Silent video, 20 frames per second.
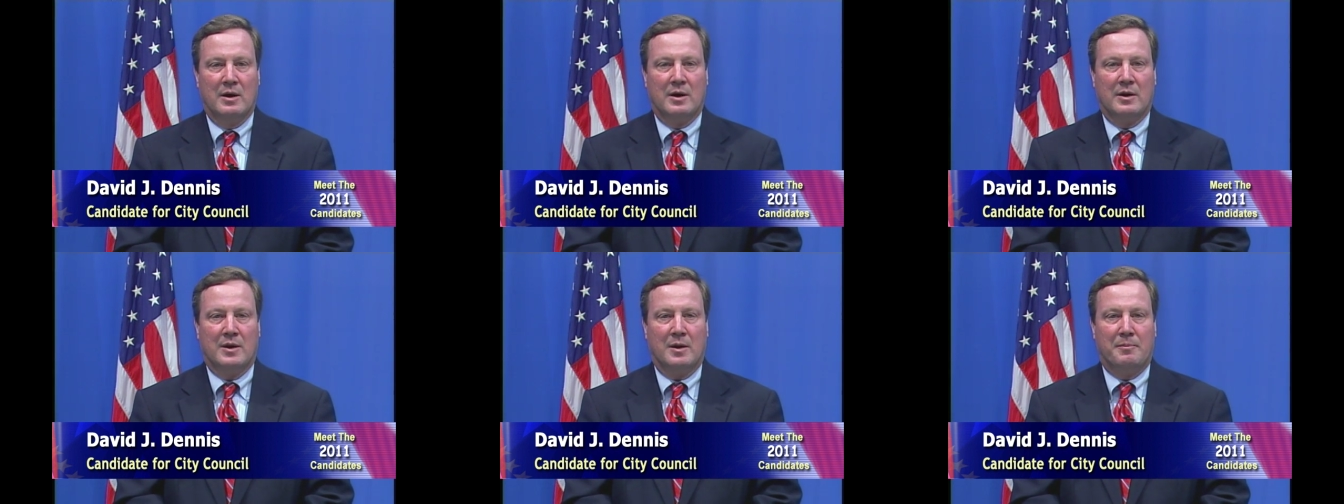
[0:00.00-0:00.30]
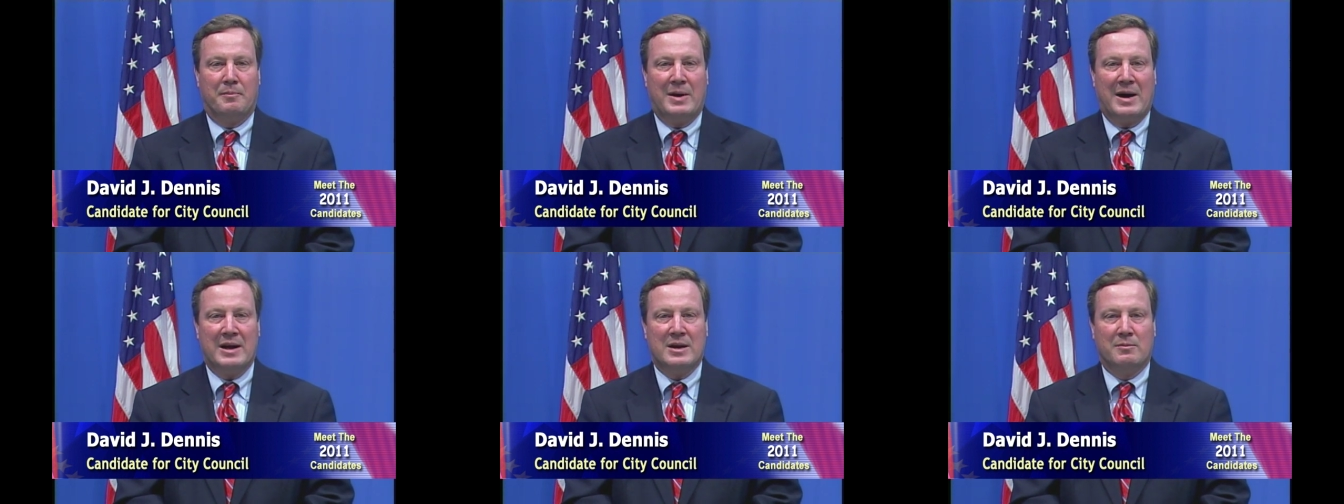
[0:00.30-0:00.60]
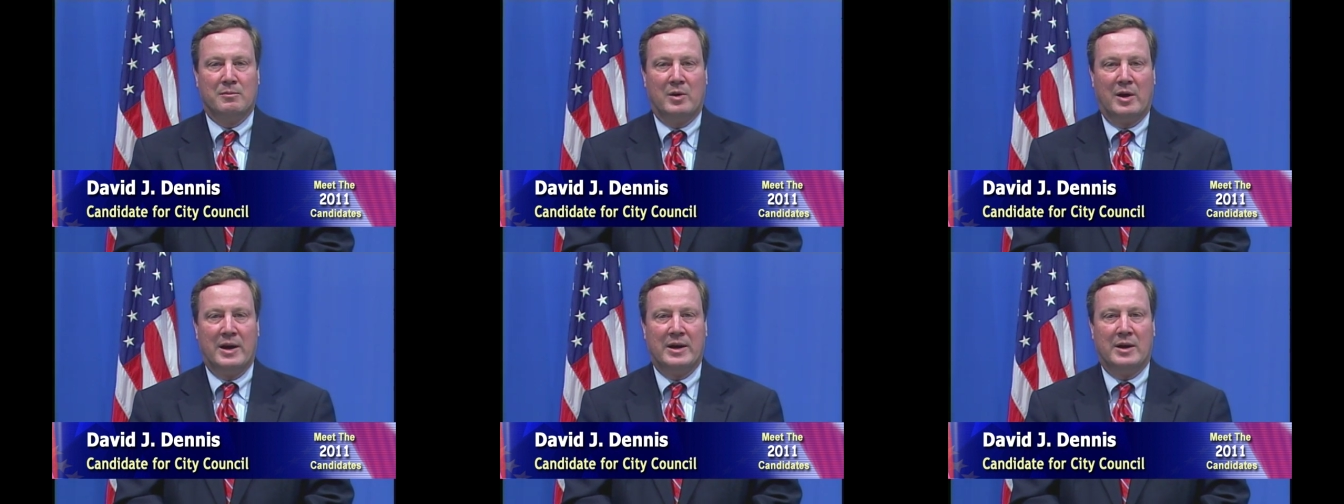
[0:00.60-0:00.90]
the
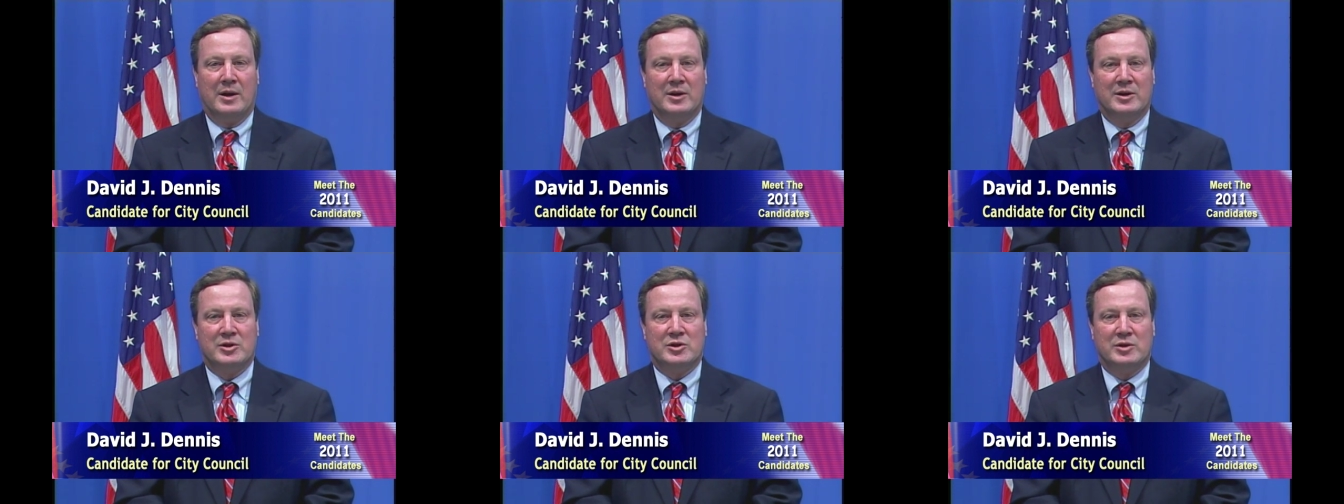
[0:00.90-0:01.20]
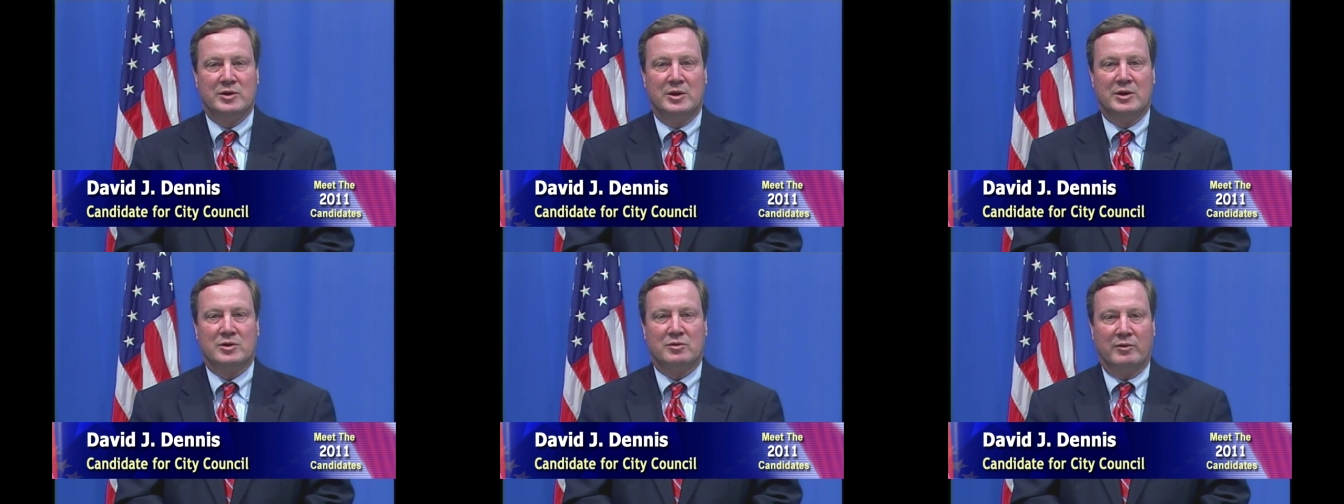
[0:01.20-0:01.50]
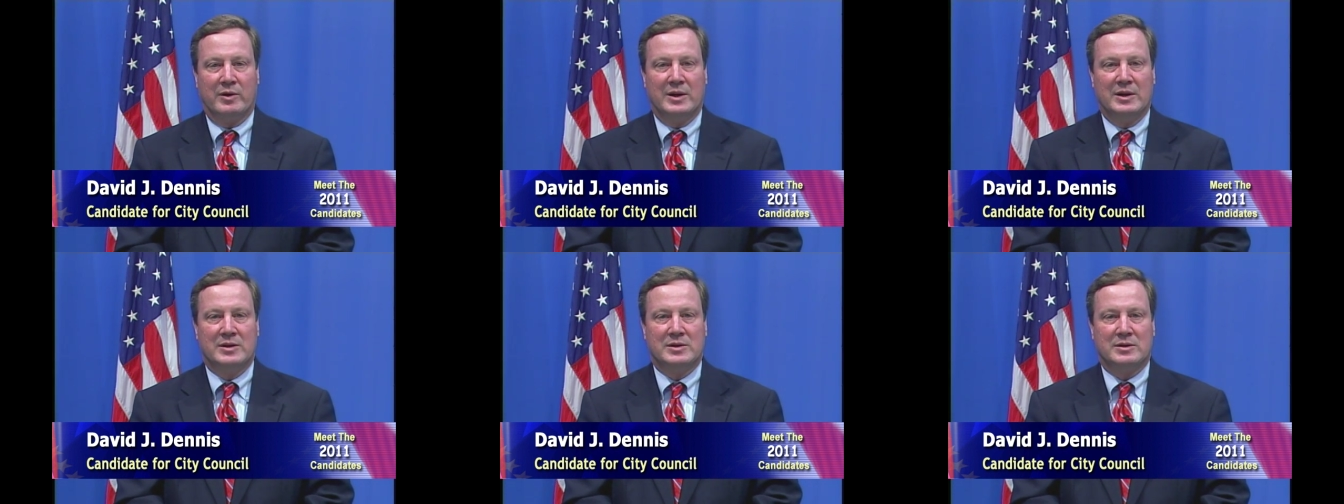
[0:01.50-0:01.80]
bottom line in this year's
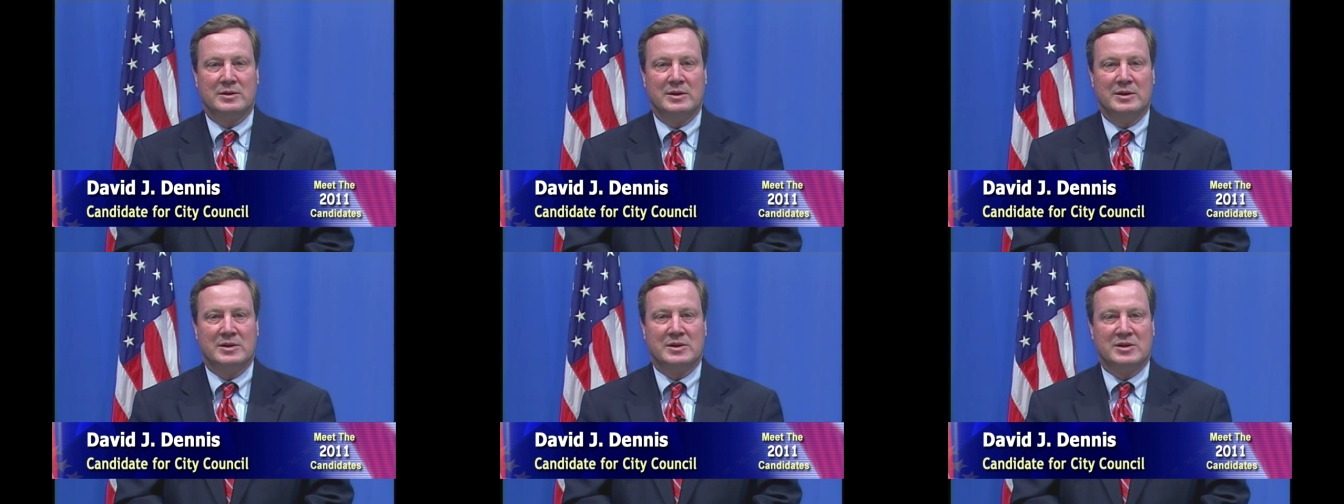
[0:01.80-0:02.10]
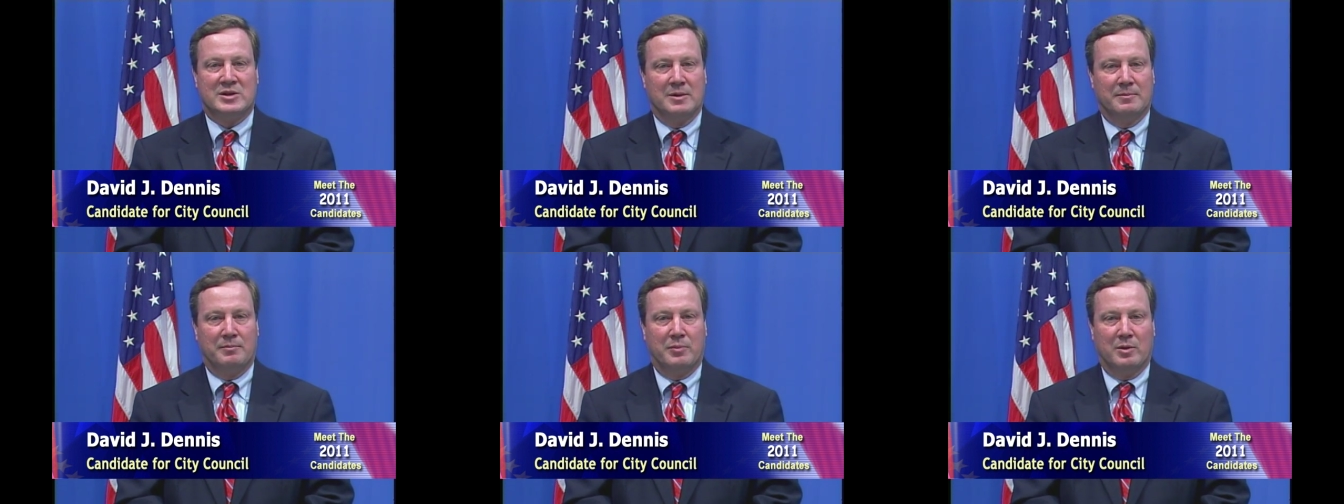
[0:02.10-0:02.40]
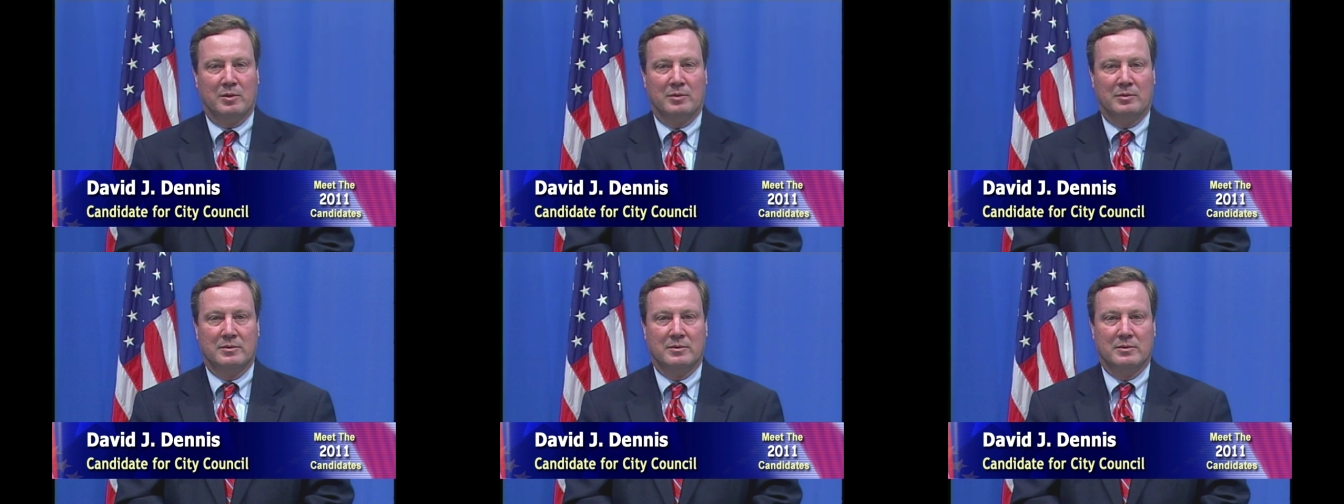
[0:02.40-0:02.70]
race is simple.